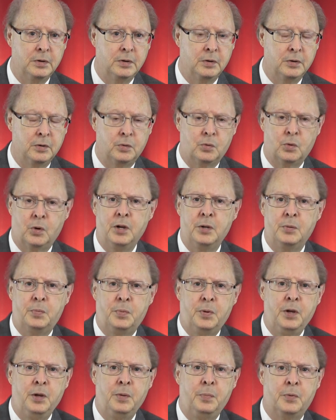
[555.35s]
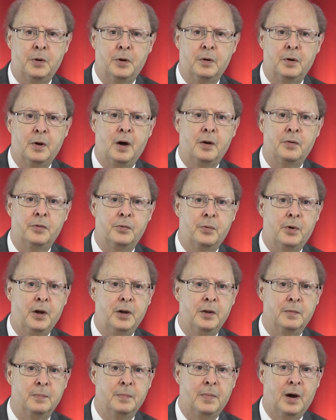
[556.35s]
Great people are not
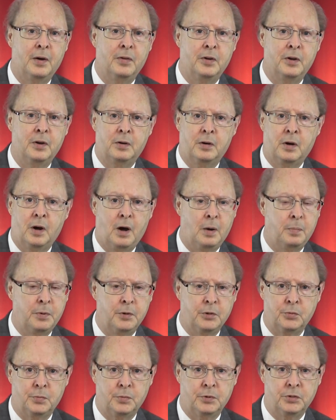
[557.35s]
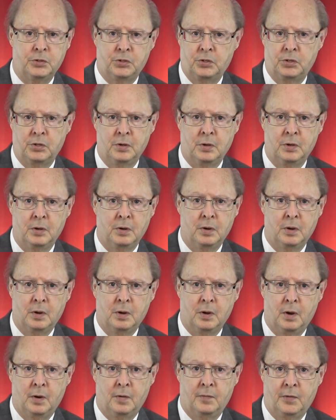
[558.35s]
threatened by the accomplishments
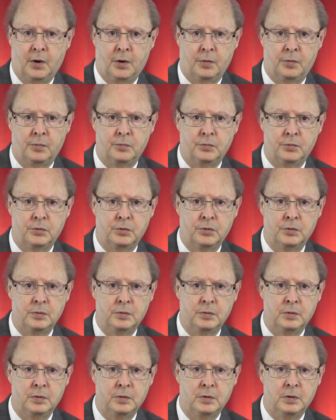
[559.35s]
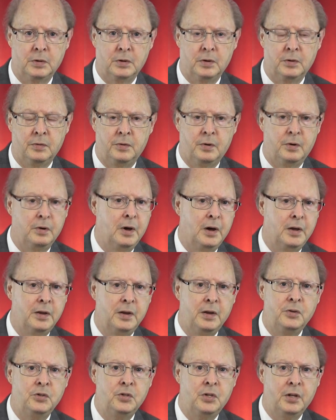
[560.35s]
of others. They're not
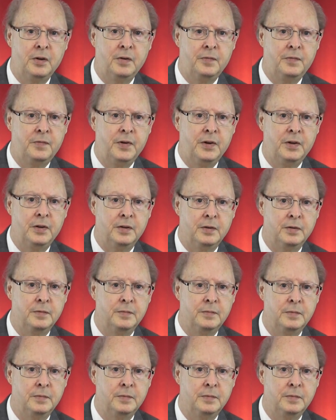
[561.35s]
easily offended.